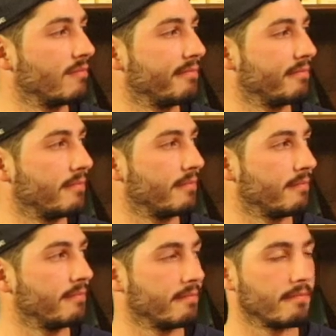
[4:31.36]

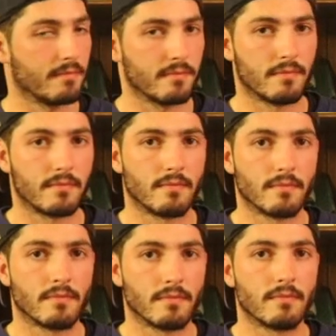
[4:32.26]

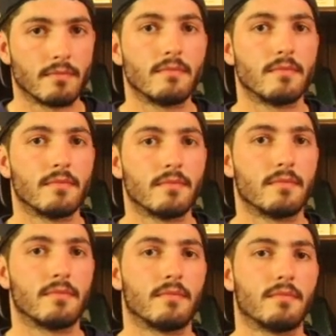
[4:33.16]

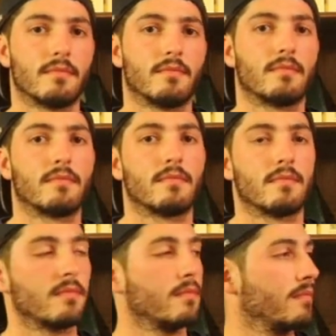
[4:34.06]

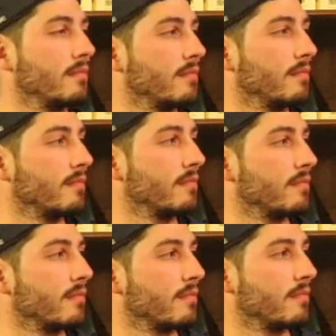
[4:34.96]

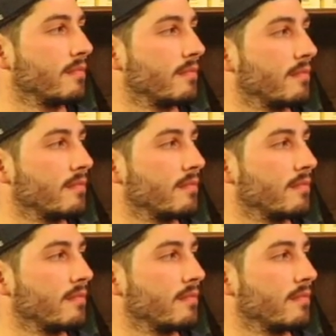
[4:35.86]
The person shown says nothing.